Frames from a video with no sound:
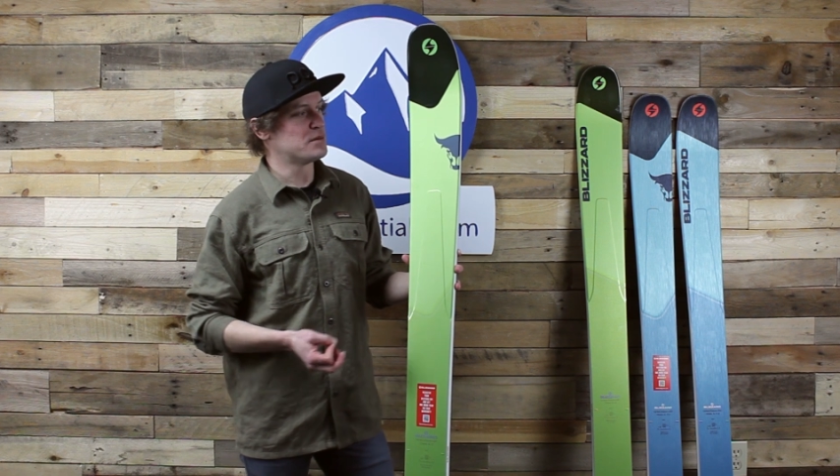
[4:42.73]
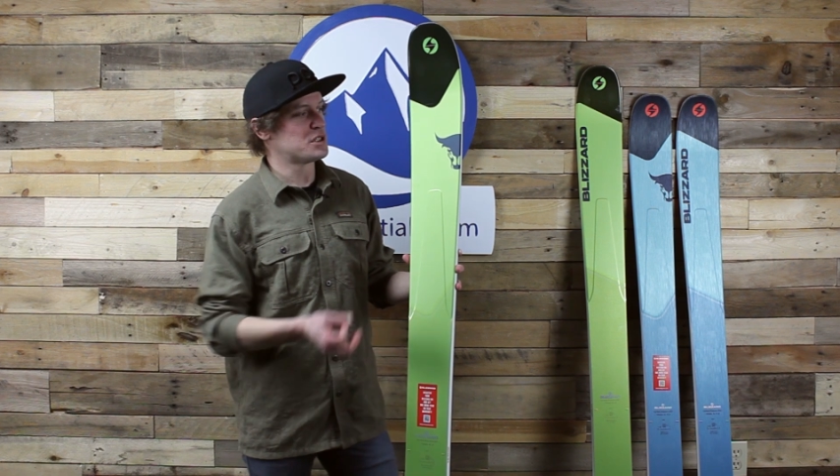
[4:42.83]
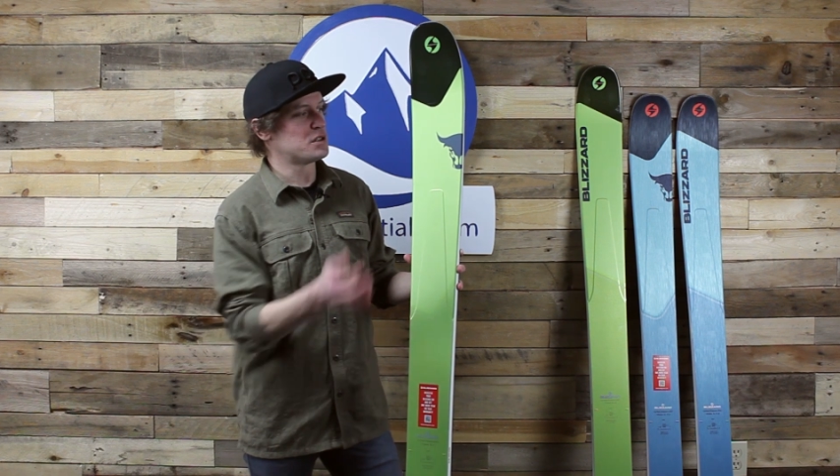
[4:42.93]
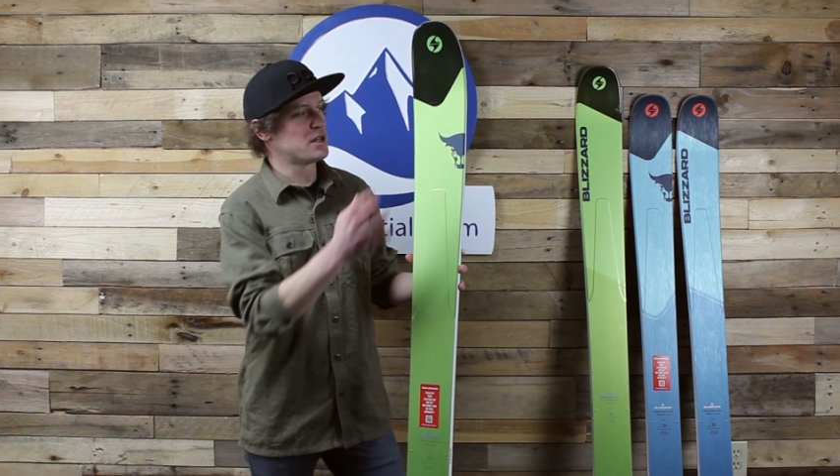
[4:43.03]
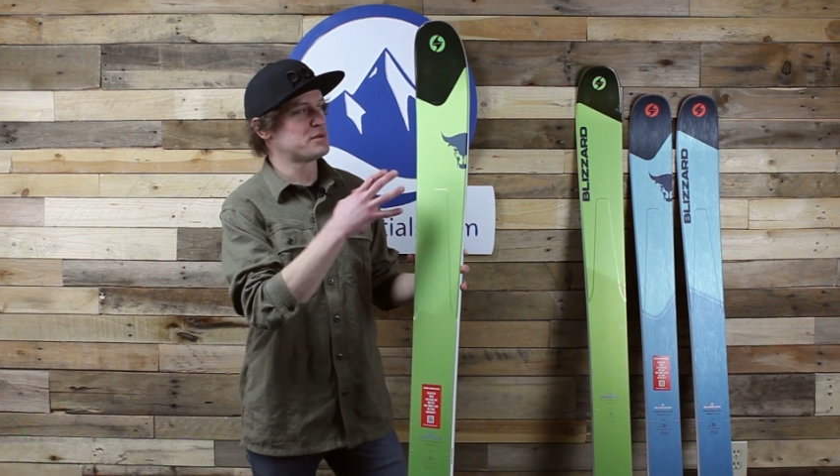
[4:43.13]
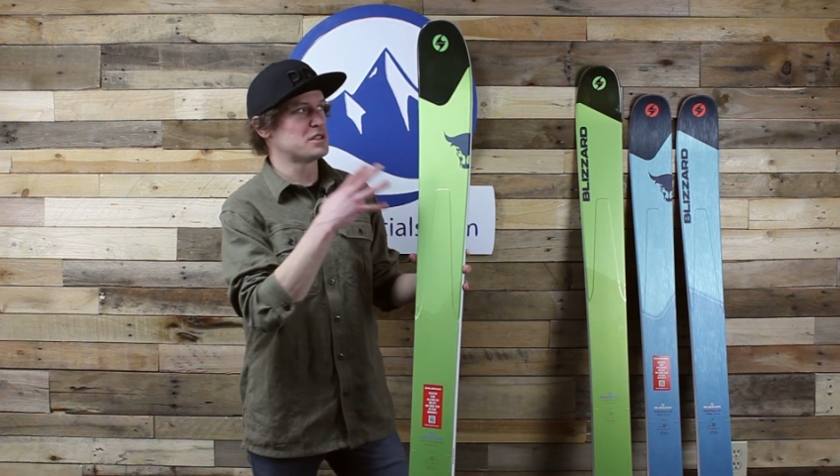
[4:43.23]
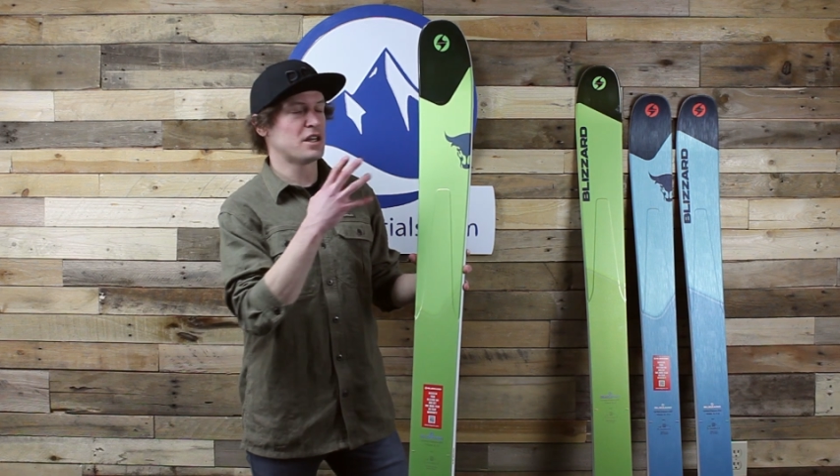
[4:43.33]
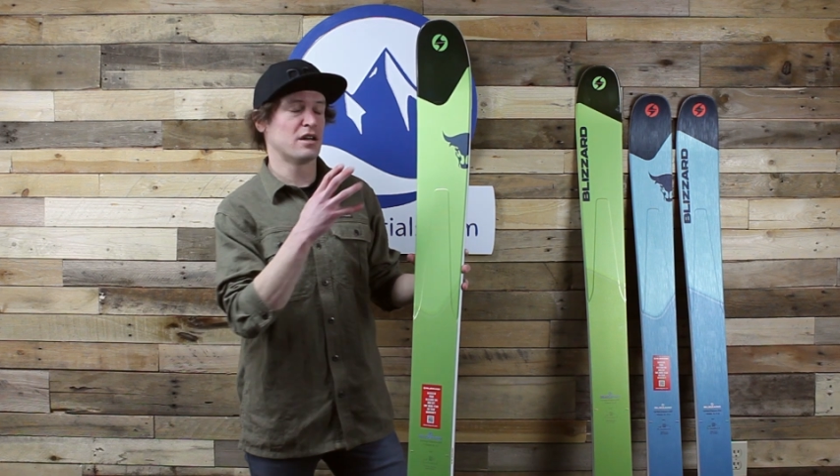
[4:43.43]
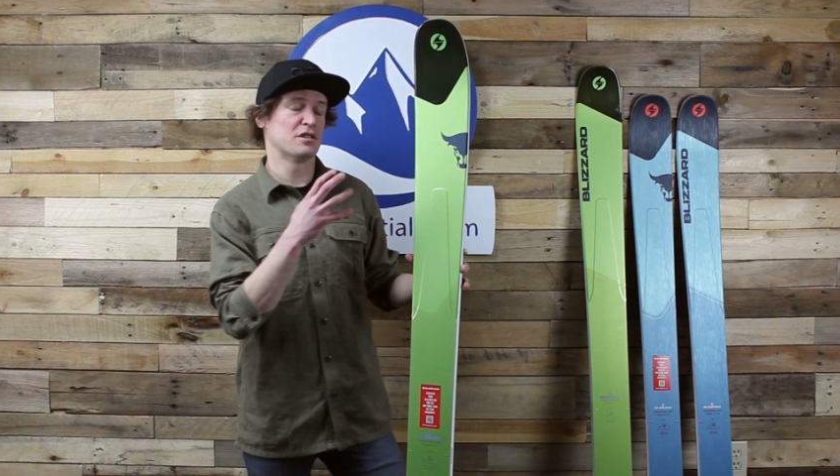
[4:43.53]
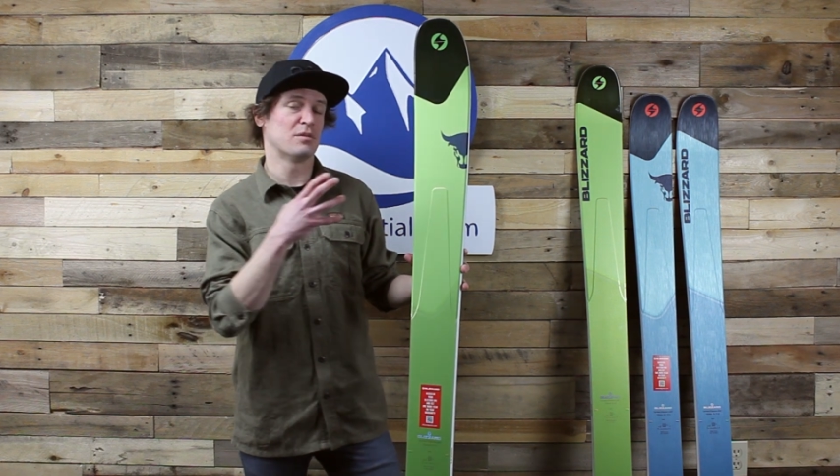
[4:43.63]
so tips and
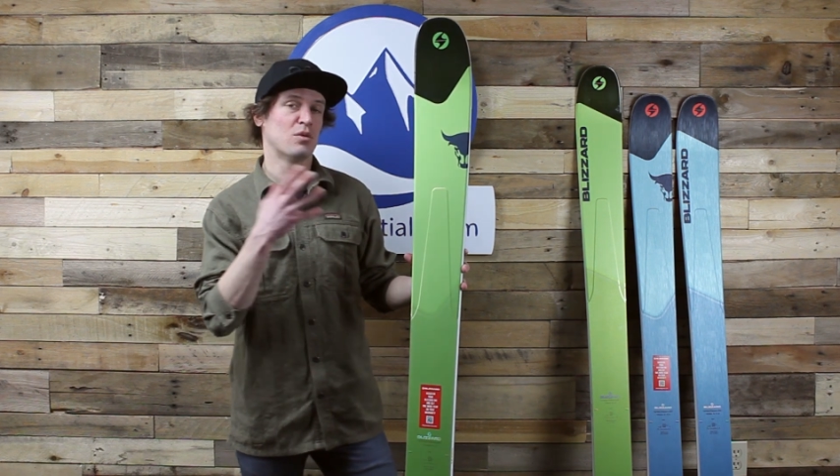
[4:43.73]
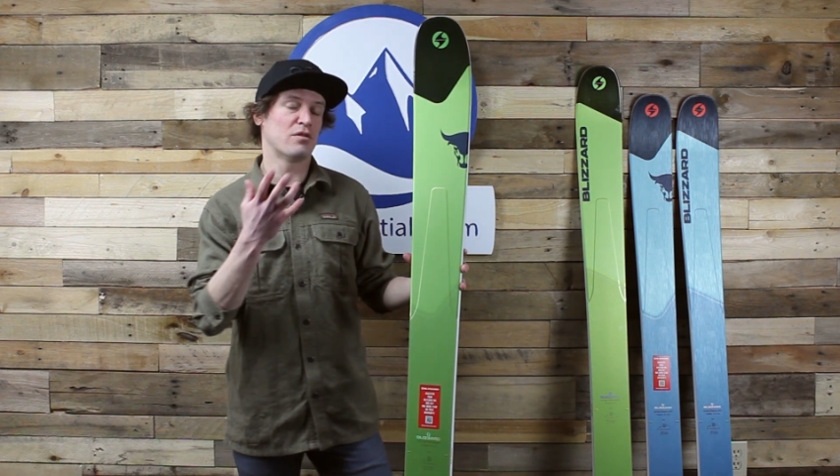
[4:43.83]
tails are more